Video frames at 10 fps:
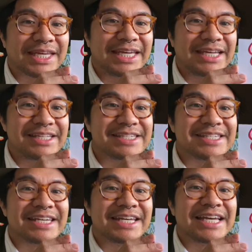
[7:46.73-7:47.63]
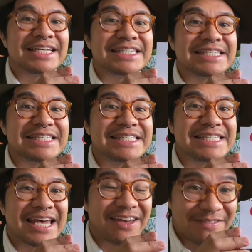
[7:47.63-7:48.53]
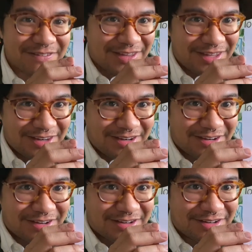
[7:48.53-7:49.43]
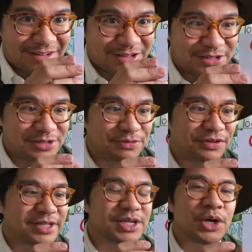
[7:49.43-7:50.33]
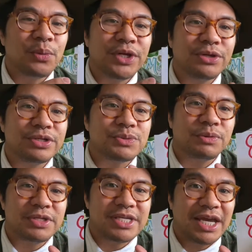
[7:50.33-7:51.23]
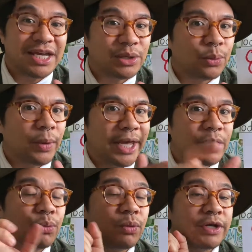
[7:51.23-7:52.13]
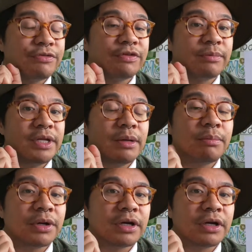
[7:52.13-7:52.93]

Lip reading: It's 7. So friends, what do you notice when you take away 1 from a number?